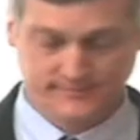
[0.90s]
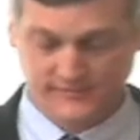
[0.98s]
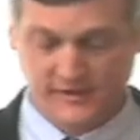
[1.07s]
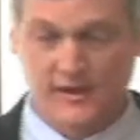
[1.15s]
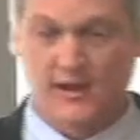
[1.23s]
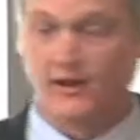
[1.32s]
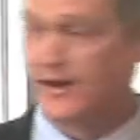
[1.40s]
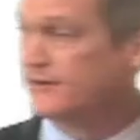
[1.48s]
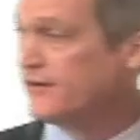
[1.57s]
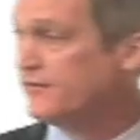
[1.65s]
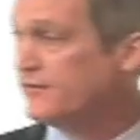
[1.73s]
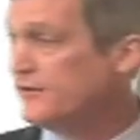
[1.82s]
I'd like to
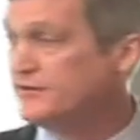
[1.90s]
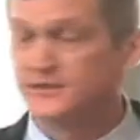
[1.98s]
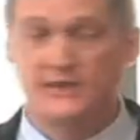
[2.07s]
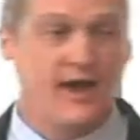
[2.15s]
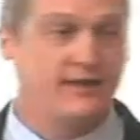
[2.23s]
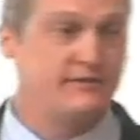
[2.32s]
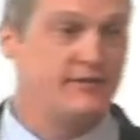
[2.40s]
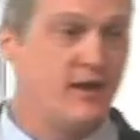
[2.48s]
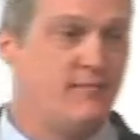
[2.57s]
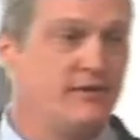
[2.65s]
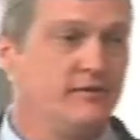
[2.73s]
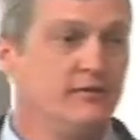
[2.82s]
introduce Scott Stutman
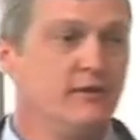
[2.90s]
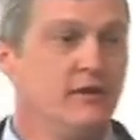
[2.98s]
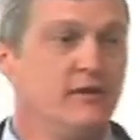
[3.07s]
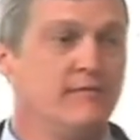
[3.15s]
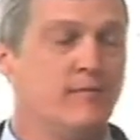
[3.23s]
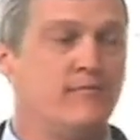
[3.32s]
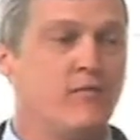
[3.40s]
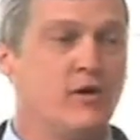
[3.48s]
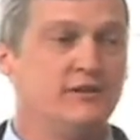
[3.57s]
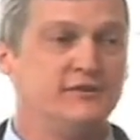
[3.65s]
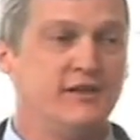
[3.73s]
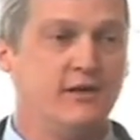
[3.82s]
from Forest
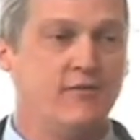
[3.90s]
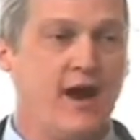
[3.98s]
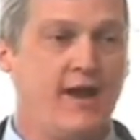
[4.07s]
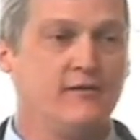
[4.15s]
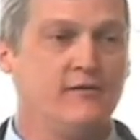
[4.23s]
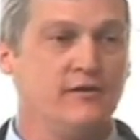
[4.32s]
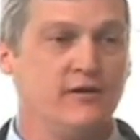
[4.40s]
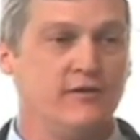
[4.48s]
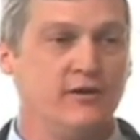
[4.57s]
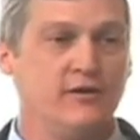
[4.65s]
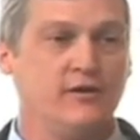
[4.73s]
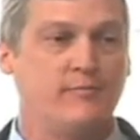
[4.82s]
City Radnor, who'll give you a
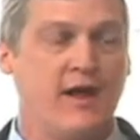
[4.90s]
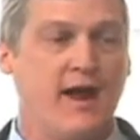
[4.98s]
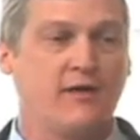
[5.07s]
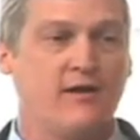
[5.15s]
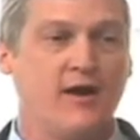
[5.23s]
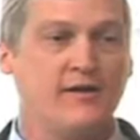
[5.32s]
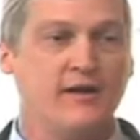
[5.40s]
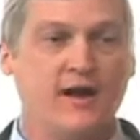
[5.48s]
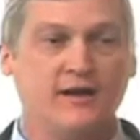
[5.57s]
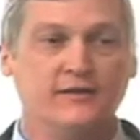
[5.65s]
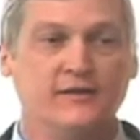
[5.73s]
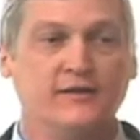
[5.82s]
little background on
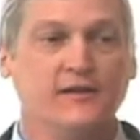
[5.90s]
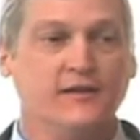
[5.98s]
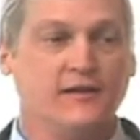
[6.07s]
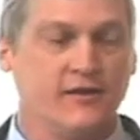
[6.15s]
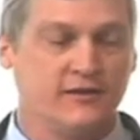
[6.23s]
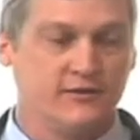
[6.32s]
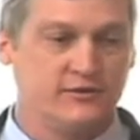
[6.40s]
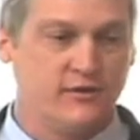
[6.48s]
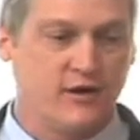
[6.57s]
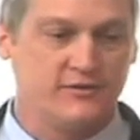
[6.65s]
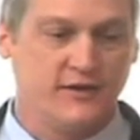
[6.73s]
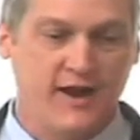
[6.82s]
the construction
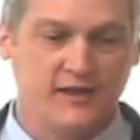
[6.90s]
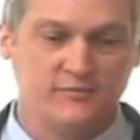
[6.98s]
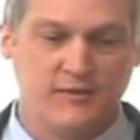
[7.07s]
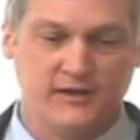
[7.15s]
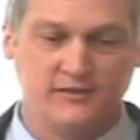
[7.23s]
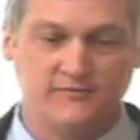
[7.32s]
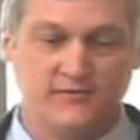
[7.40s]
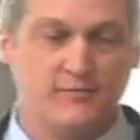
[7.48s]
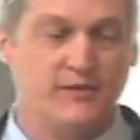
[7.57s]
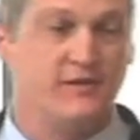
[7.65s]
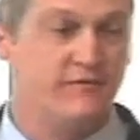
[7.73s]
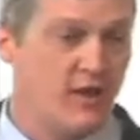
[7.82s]
aspects from the
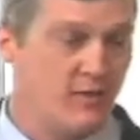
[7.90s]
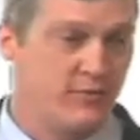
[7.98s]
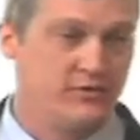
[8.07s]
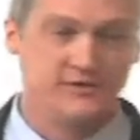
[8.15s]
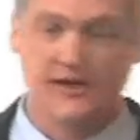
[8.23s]
developer side.